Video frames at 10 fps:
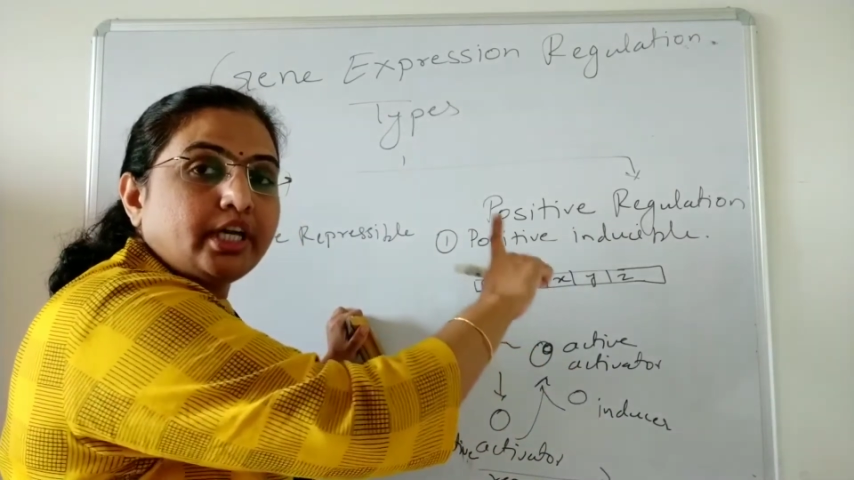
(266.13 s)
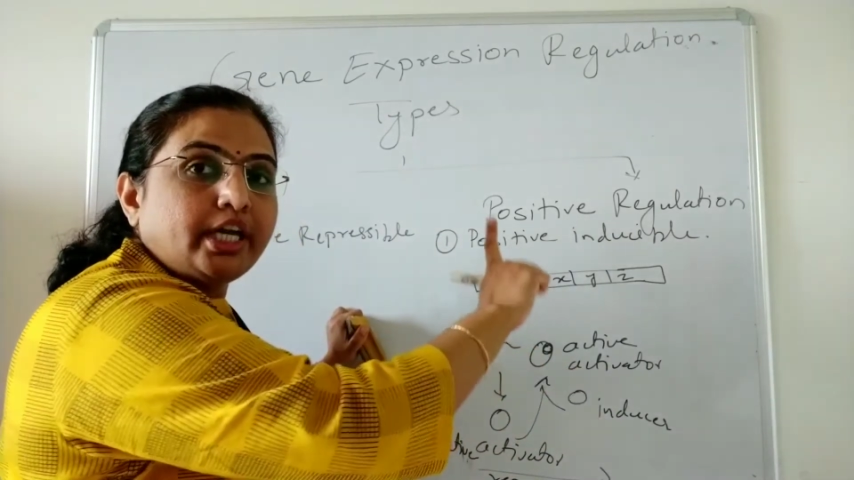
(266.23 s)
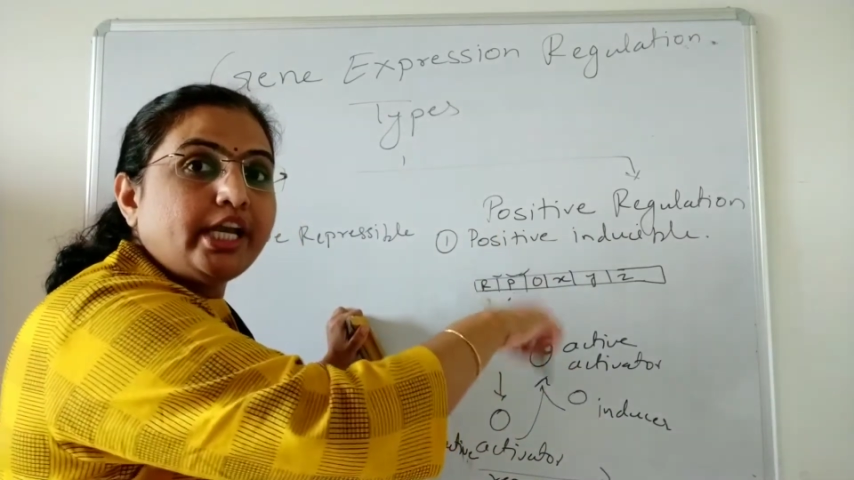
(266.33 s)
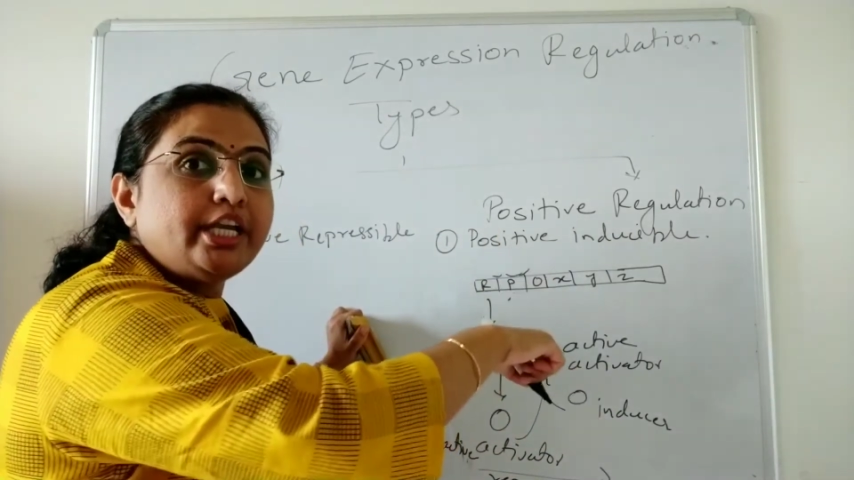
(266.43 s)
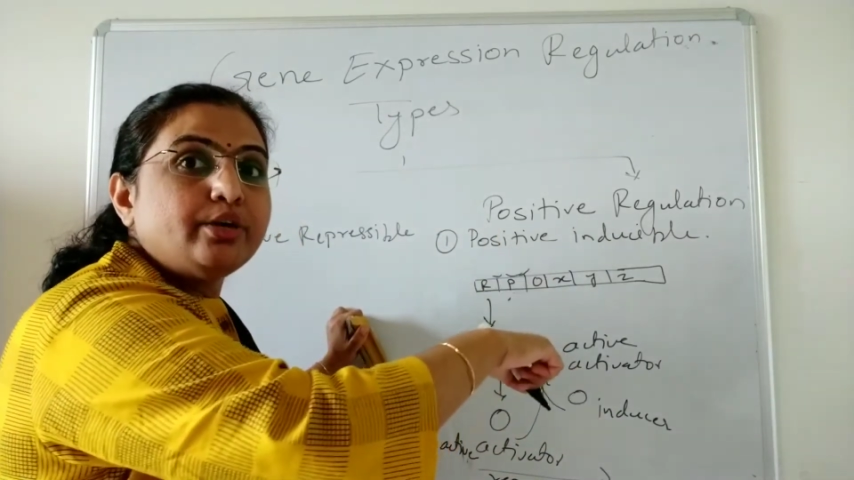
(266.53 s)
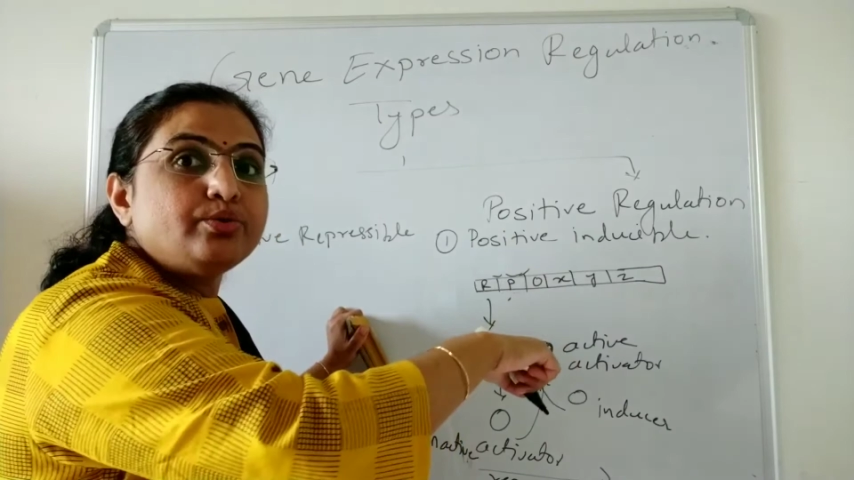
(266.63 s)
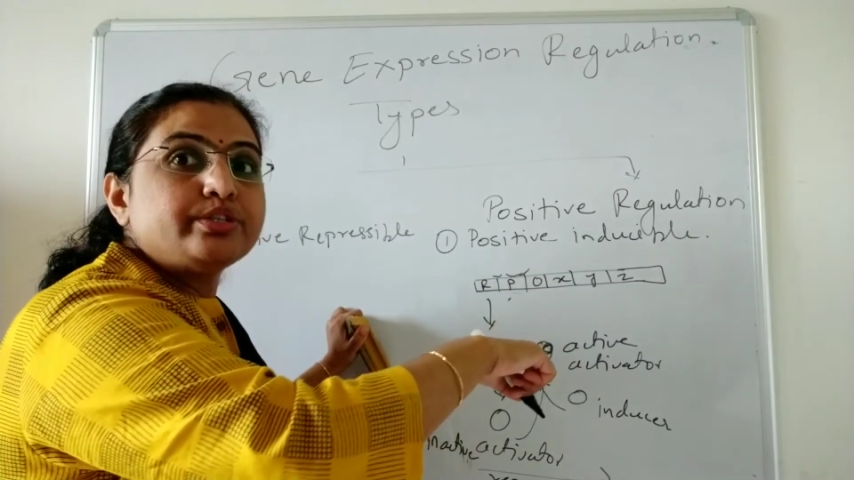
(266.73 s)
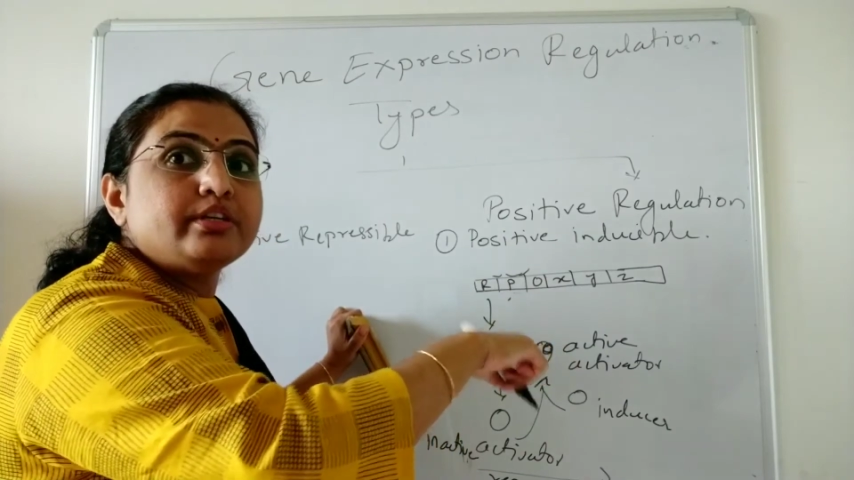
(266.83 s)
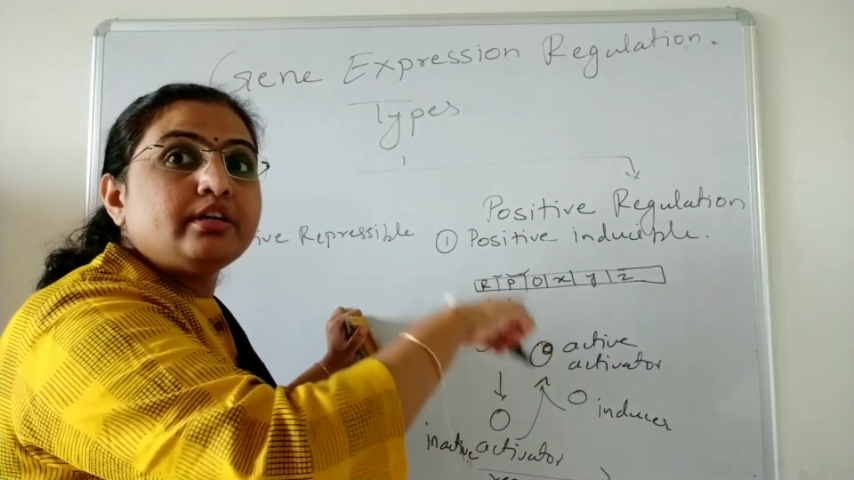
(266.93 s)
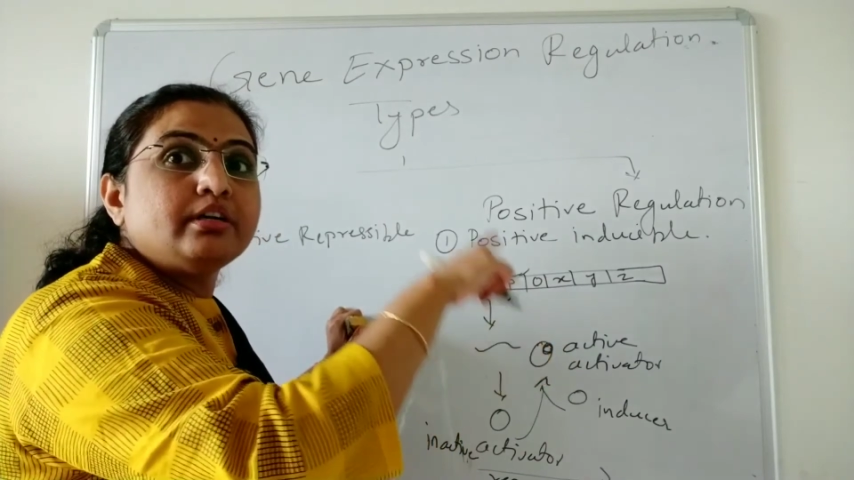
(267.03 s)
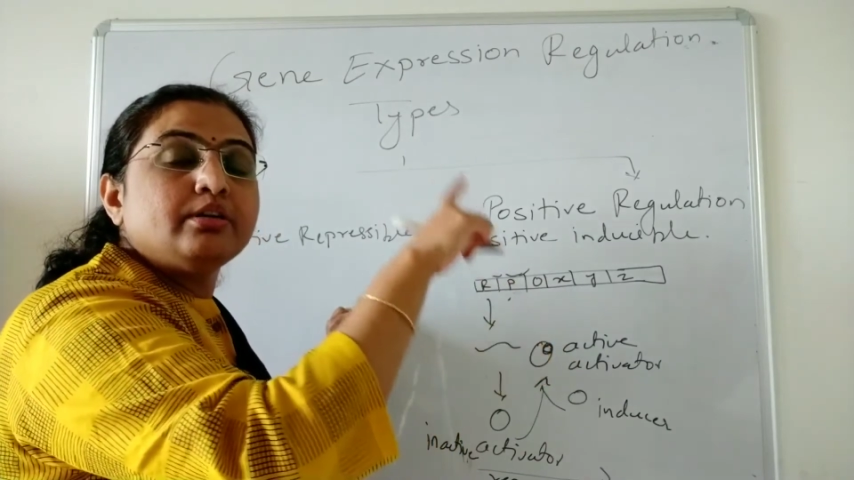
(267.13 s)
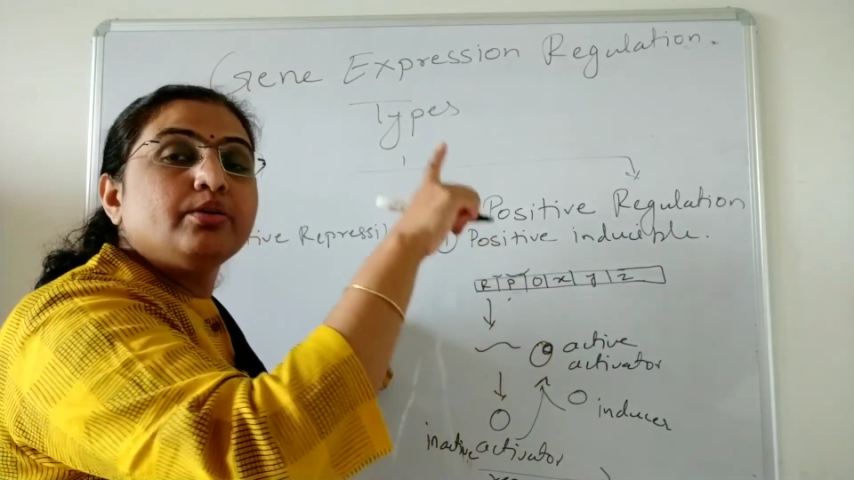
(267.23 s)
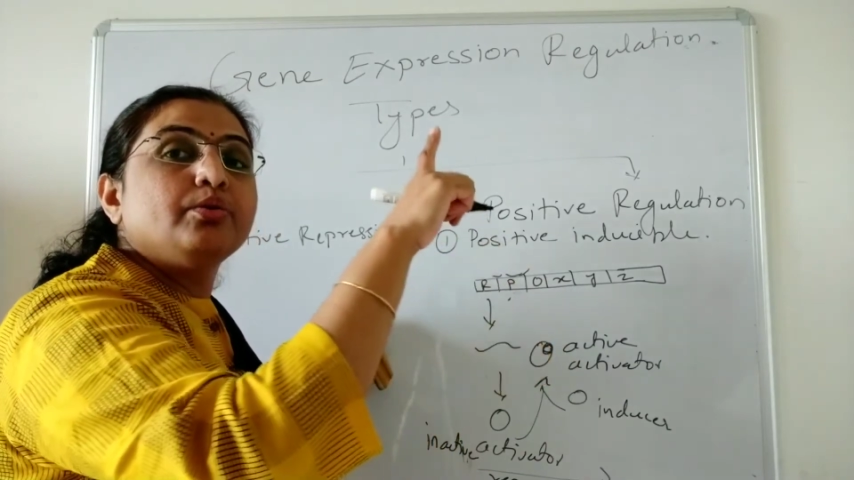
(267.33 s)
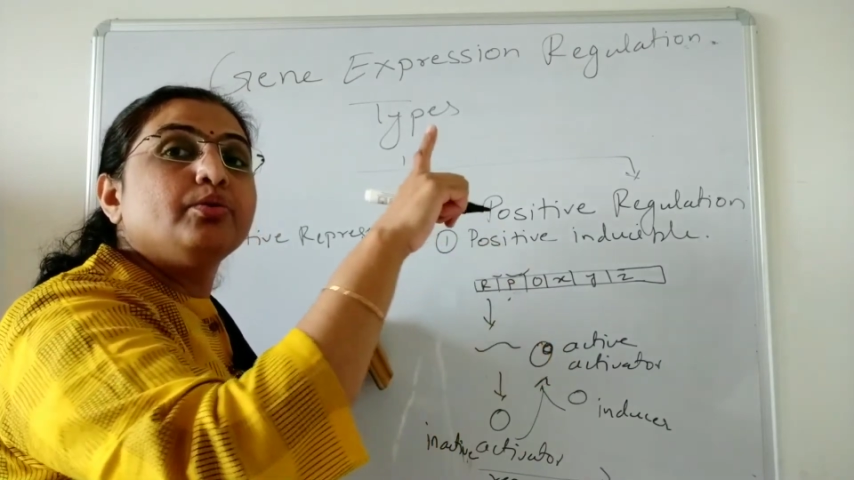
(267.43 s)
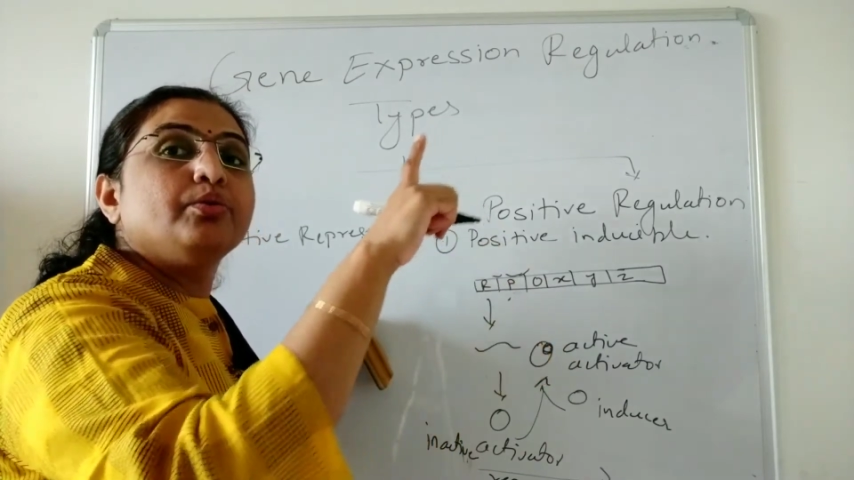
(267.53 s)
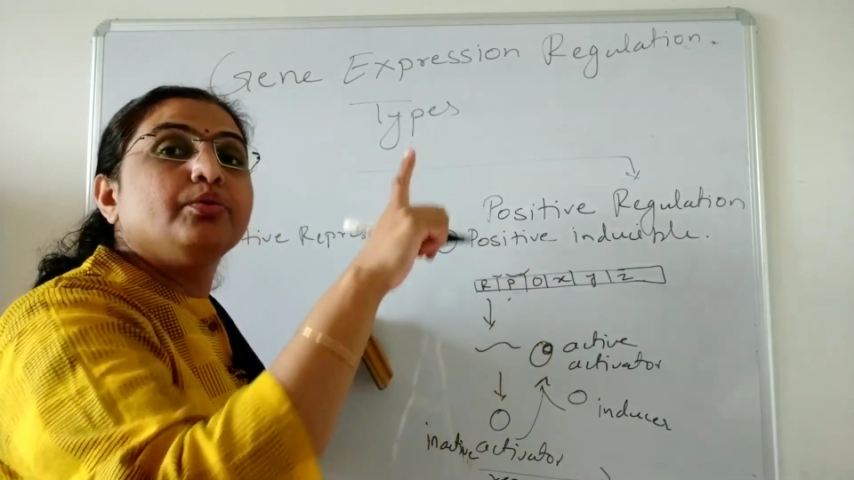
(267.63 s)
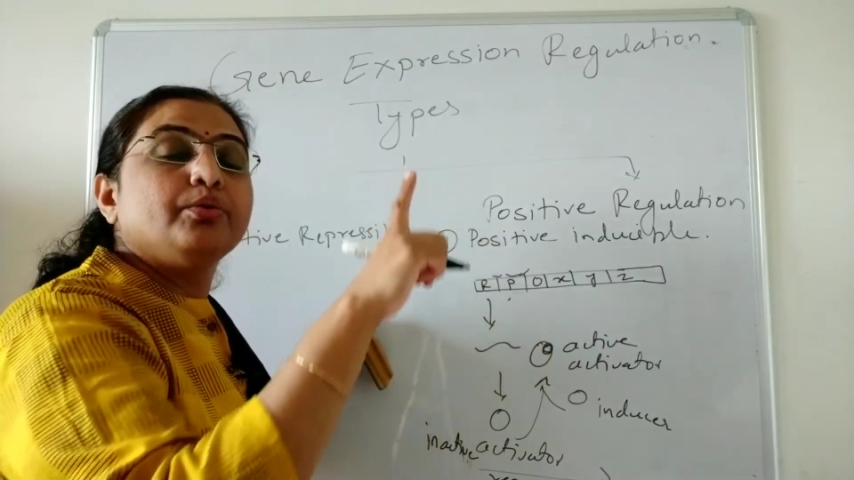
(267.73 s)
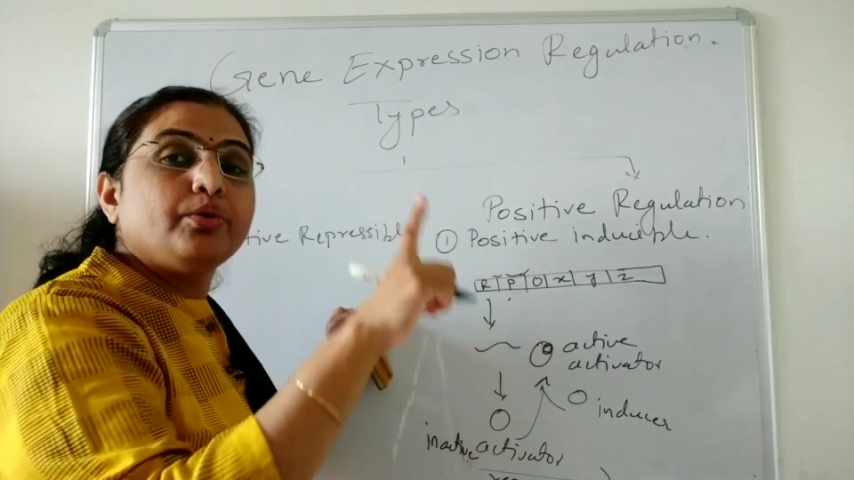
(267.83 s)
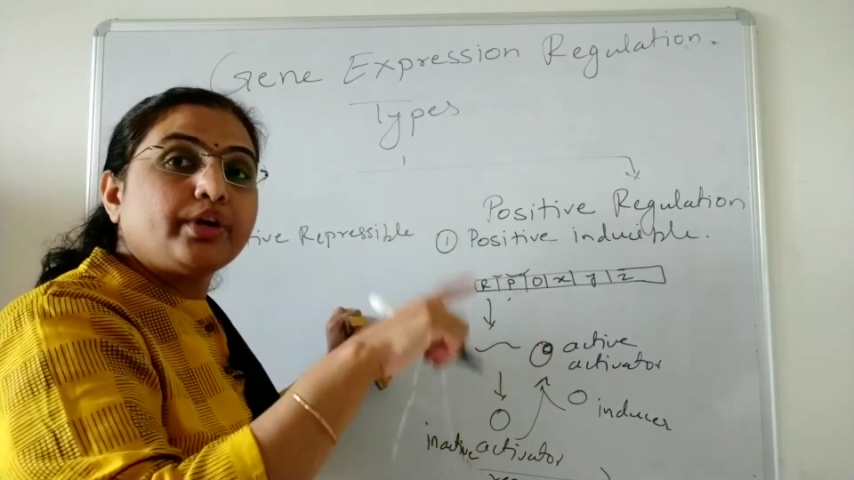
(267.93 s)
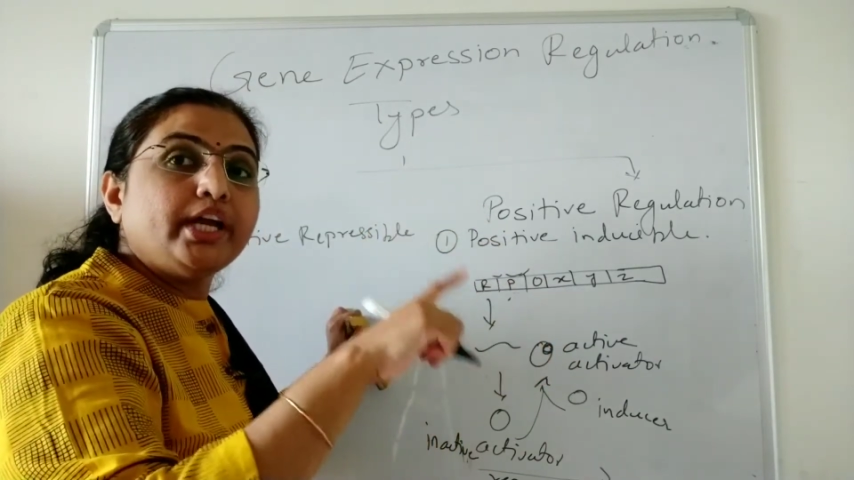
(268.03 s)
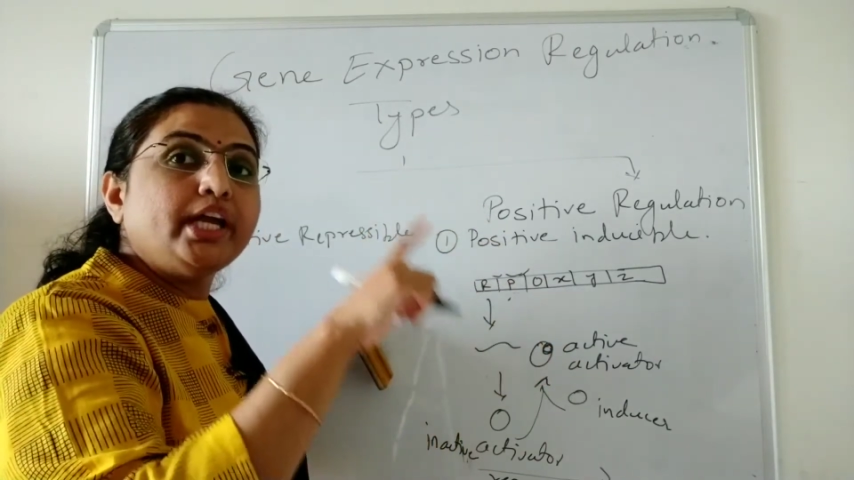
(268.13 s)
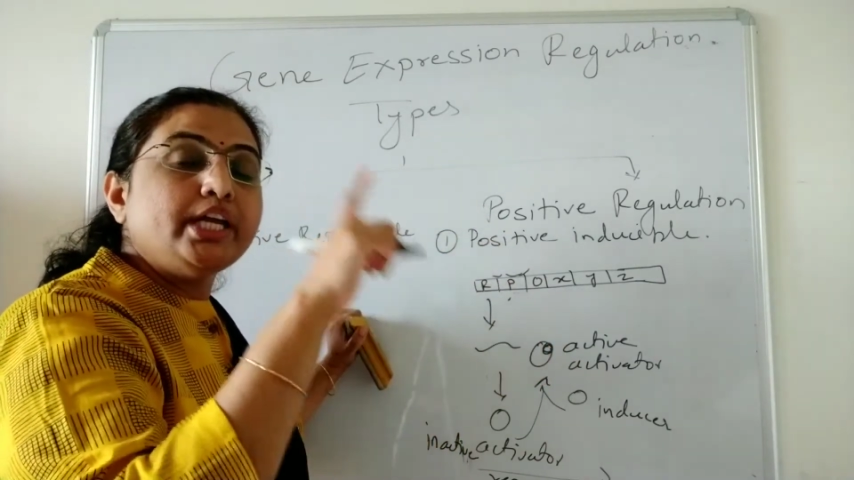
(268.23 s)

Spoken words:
Inducer, okay,